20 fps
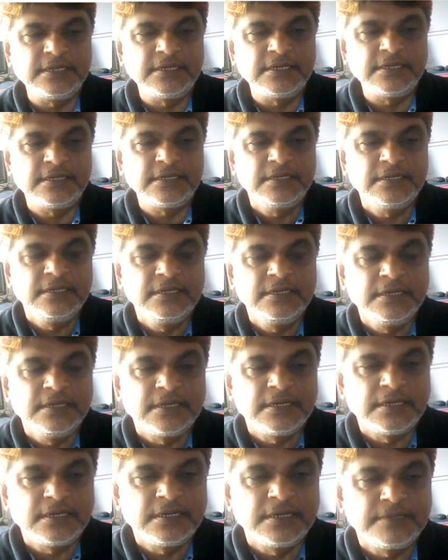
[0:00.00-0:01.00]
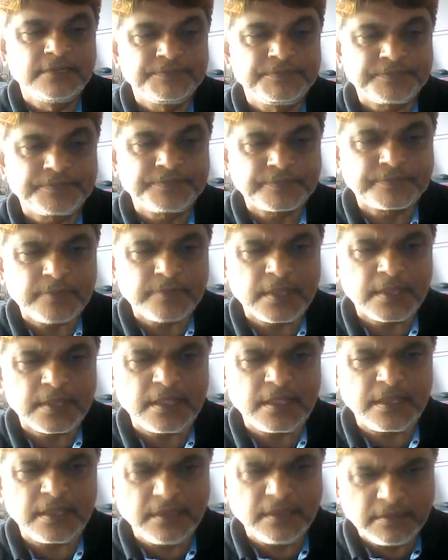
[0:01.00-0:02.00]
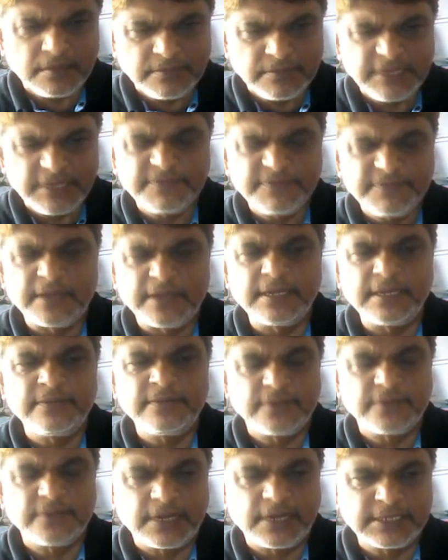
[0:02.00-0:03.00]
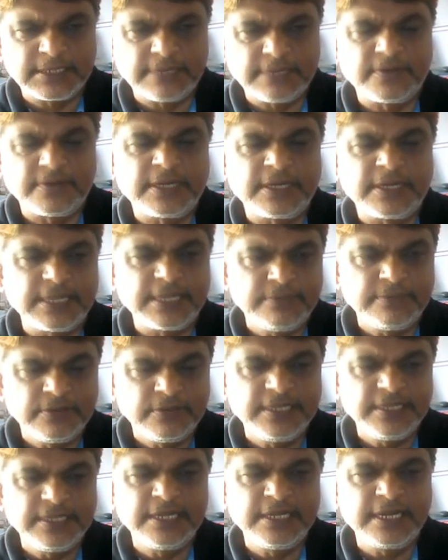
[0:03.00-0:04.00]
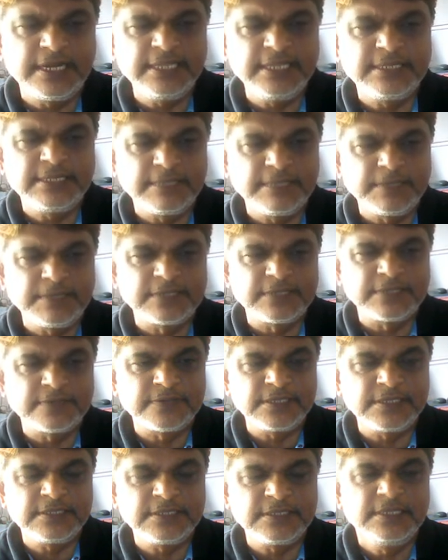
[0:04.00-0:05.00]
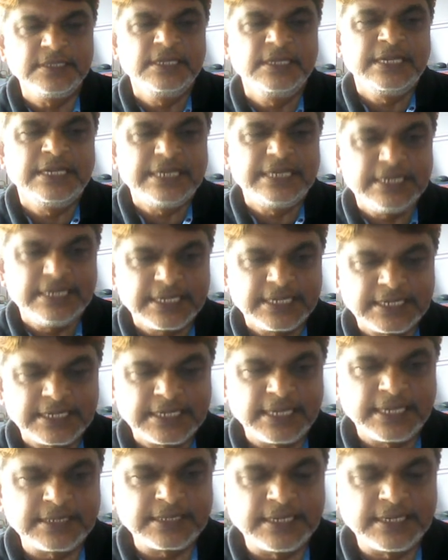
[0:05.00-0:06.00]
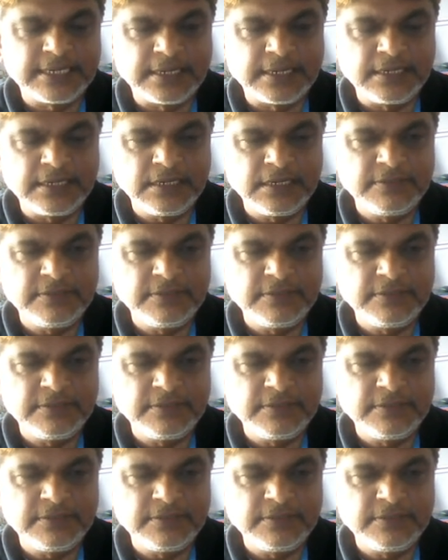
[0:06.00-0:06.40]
brief concept what I am doing regarding C++. Next class I will continue with the other concepts. Okay, thank you.